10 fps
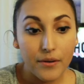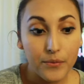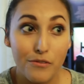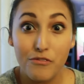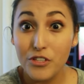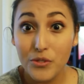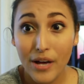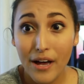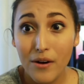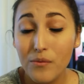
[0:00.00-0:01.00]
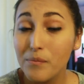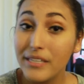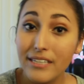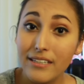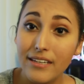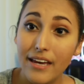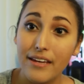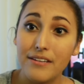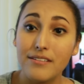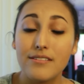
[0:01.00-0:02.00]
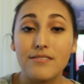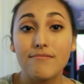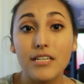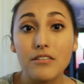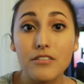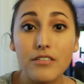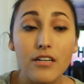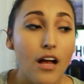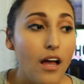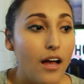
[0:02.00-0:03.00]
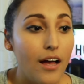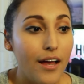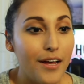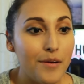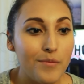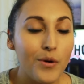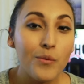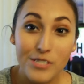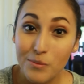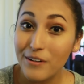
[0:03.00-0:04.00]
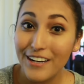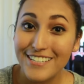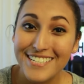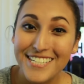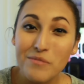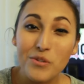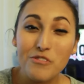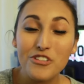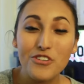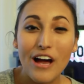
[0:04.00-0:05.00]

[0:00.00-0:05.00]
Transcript: that, we flew out, me and Victor um, was the production team. We